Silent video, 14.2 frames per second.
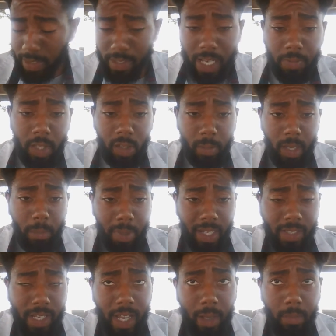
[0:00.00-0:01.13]
it's definitely gonna be a
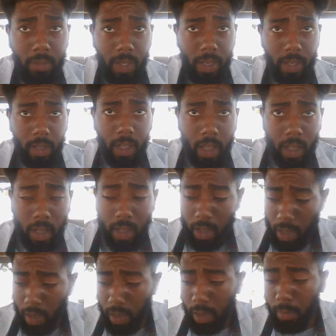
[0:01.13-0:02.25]
big time of like,
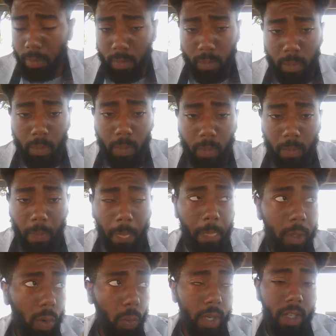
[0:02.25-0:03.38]
um,
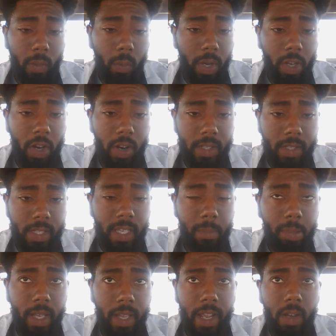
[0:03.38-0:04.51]
you know, we can we can already see
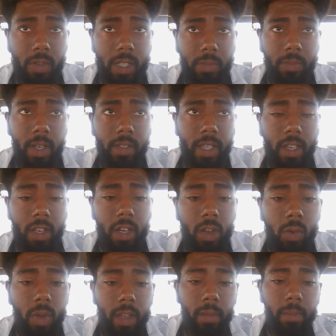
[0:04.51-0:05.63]
it playing out and stuff like that. You
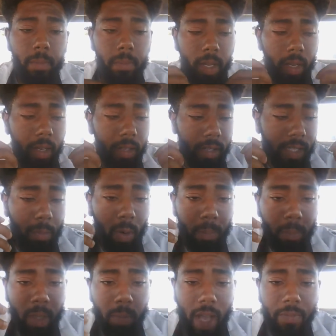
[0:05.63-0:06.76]
know, like a time
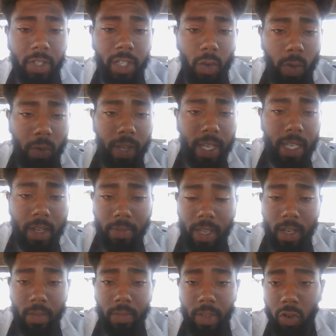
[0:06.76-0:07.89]
where people have to get real
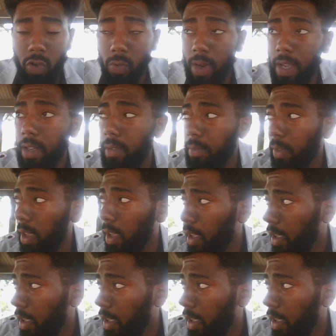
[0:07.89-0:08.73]
innovative and creative